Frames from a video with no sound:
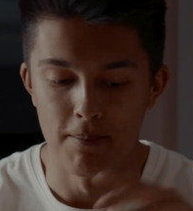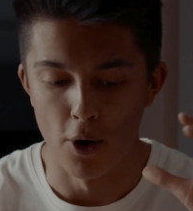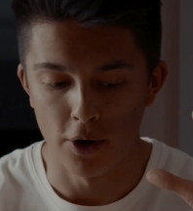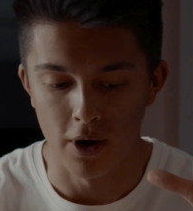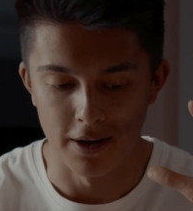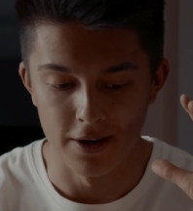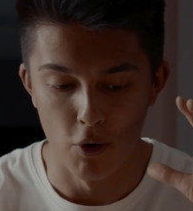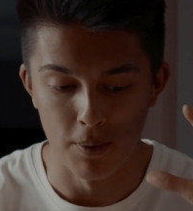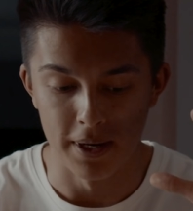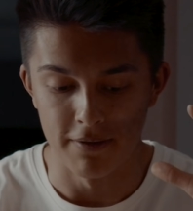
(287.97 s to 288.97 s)
Mocha, I
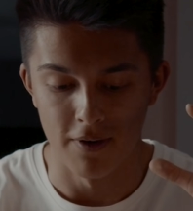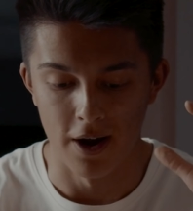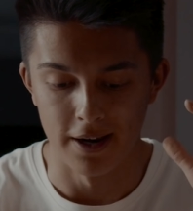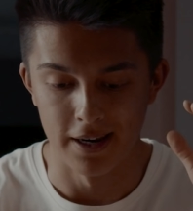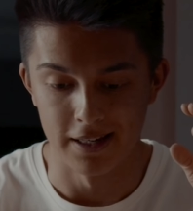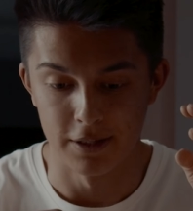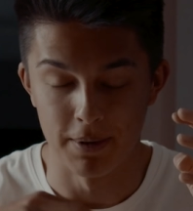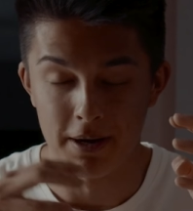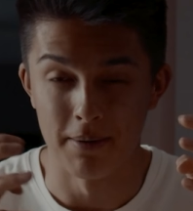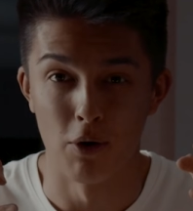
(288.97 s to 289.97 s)
normally find it to
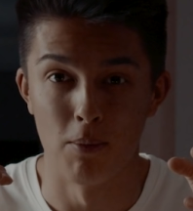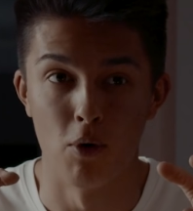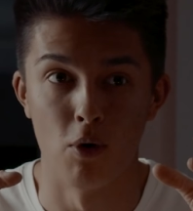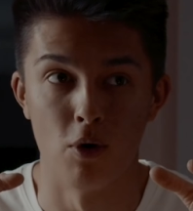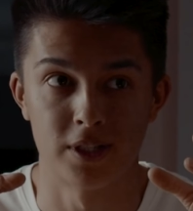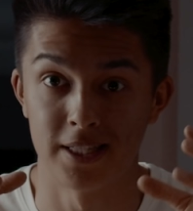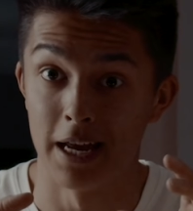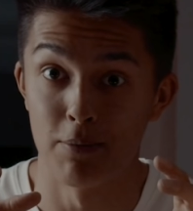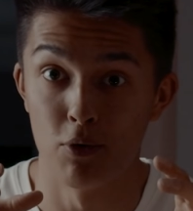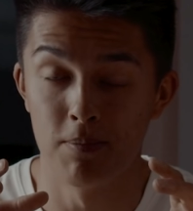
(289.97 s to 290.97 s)
be a lot more
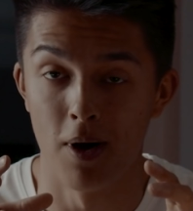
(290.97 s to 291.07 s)
stable,